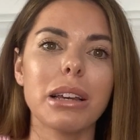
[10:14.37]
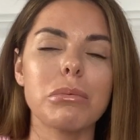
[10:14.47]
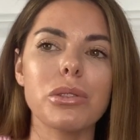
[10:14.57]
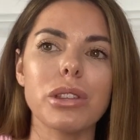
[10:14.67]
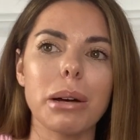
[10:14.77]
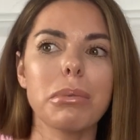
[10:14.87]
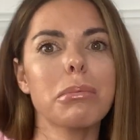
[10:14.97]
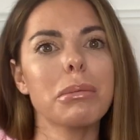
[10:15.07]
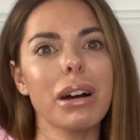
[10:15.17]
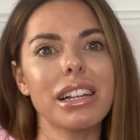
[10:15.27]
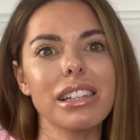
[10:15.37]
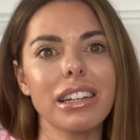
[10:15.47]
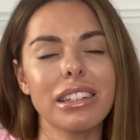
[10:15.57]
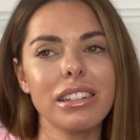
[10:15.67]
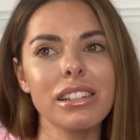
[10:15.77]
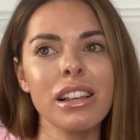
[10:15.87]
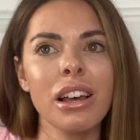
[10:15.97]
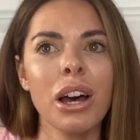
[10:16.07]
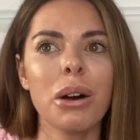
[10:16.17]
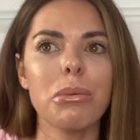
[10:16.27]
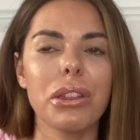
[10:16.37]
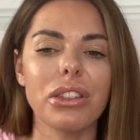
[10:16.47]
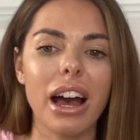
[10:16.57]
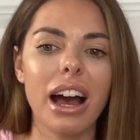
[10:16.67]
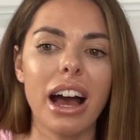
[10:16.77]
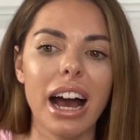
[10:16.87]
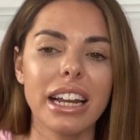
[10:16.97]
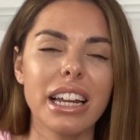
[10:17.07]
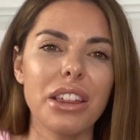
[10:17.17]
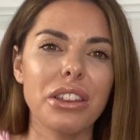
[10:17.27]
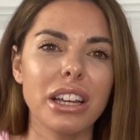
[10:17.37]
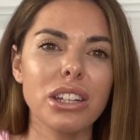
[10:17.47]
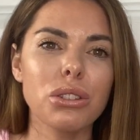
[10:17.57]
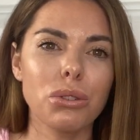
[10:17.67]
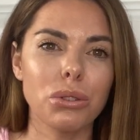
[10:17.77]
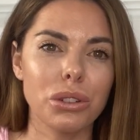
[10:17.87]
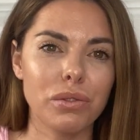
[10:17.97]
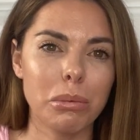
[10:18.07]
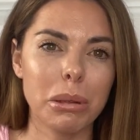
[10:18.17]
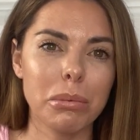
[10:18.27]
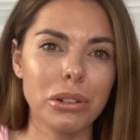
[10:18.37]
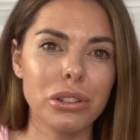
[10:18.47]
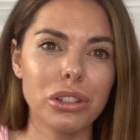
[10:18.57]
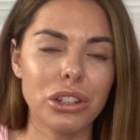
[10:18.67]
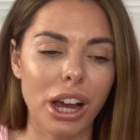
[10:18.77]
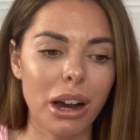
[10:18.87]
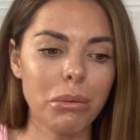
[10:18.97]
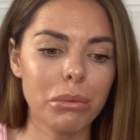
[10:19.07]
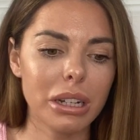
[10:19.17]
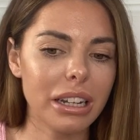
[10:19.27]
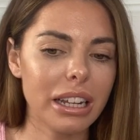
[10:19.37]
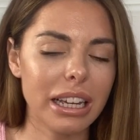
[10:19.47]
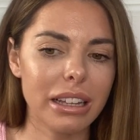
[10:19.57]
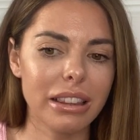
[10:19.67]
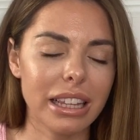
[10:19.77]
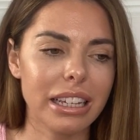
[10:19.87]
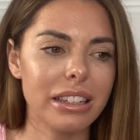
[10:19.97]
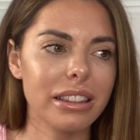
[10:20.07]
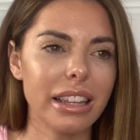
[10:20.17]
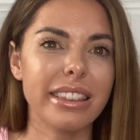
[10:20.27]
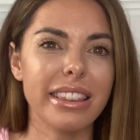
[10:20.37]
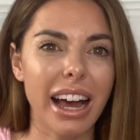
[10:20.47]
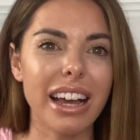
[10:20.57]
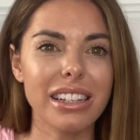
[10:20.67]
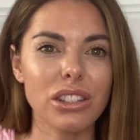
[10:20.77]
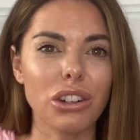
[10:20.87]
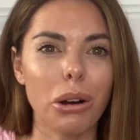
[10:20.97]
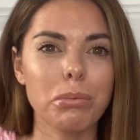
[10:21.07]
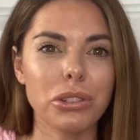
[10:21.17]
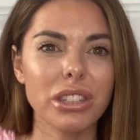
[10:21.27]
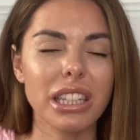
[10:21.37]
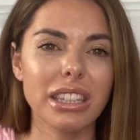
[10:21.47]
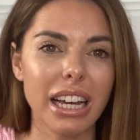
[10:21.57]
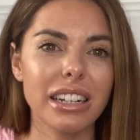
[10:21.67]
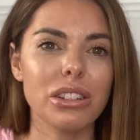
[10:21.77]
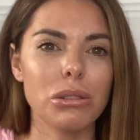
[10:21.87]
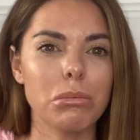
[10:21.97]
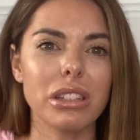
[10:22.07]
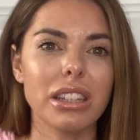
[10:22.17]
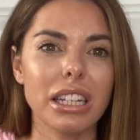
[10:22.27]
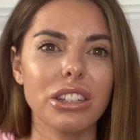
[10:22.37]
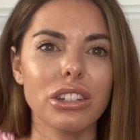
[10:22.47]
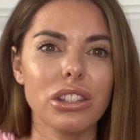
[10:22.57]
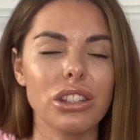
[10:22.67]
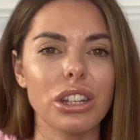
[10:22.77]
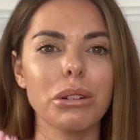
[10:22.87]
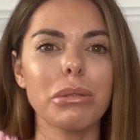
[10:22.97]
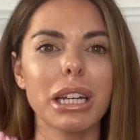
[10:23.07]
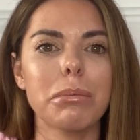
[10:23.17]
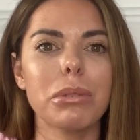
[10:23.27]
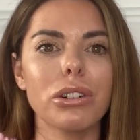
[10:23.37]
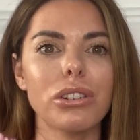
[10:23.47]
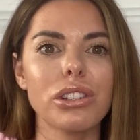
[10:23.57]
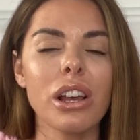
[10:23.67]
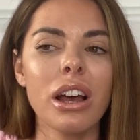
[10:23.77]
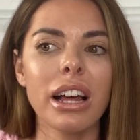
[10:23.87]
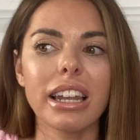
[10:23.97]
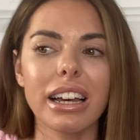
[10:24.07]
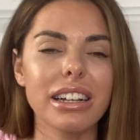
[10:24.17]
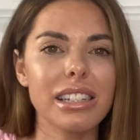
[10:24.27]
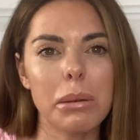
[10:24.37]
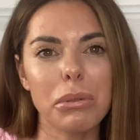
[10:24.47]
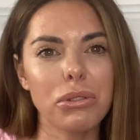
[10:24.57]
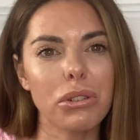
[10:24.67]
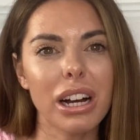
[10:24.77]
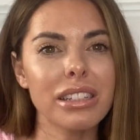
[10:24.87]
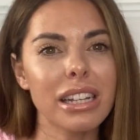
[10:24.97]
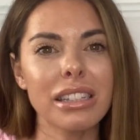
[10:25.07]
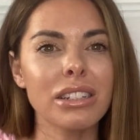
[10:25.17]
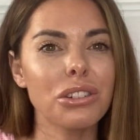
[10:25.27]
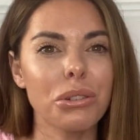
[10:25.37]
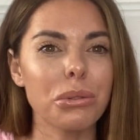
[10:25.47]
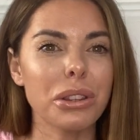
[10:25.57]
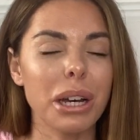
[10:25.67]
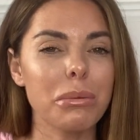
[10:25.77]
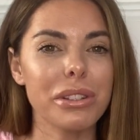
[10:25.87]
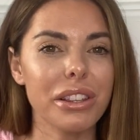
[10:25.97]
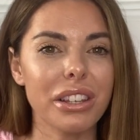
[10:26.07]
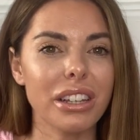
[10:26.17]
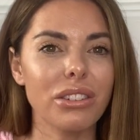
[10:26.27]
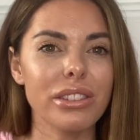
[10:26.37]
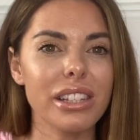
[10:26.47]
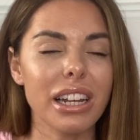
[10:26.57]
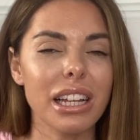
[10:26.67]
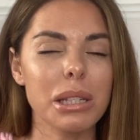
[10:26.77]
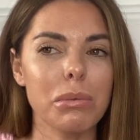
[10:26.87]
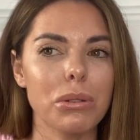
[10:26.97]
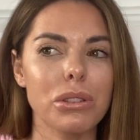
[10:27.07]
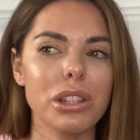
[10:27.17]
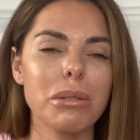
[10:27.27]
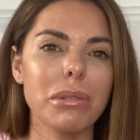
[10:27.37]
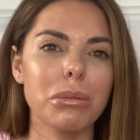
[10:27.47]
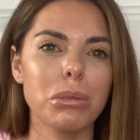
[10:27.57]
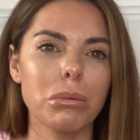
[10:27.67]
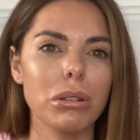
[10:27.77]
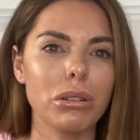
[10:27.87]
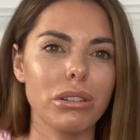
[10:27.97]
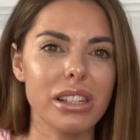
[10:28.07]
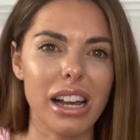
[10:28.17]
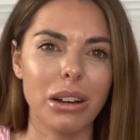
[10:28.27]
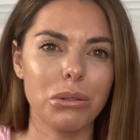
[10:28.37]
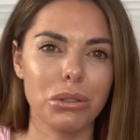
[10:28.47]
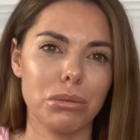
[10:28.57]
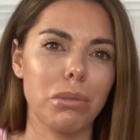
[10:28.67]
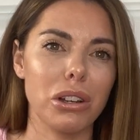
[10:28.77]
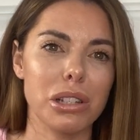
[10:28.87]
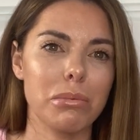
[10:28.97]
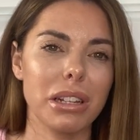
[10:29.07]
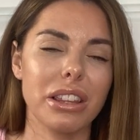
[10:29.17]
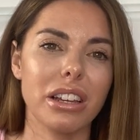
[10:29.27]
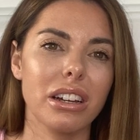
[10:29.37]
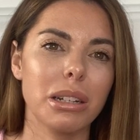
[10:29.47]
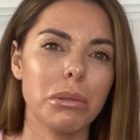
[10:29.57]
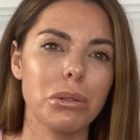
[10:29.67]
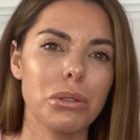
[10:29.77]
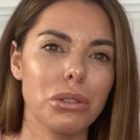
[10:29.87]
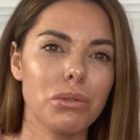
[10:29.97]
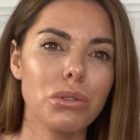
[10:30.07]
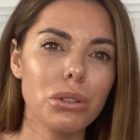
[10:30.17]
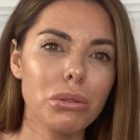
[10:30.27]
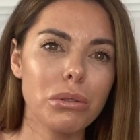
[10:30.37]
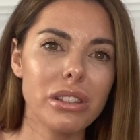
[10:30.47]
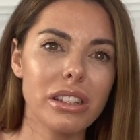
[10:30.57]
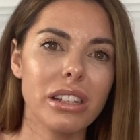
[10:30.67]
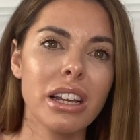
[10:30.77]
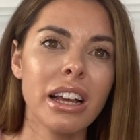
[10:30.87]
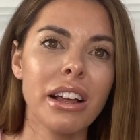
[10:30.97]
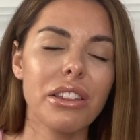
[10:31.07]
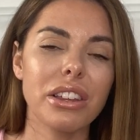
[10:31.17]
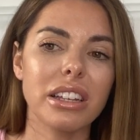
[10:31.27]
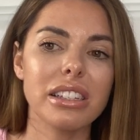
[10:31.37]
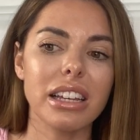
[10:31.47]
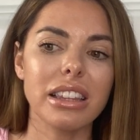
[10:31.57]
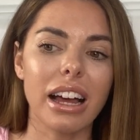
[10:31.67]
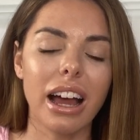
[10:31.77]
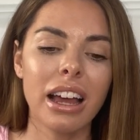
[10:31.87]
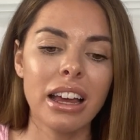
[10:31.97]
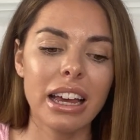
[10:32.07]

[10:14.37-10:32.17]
So that put my mind at ease with that, and I think it's good for people to know that is an option and that is something that you can do, because like I said beforehand, I didn't know that was a thing until I'd spoke to them and we were looking down or possibly thinking about other routes and things like that.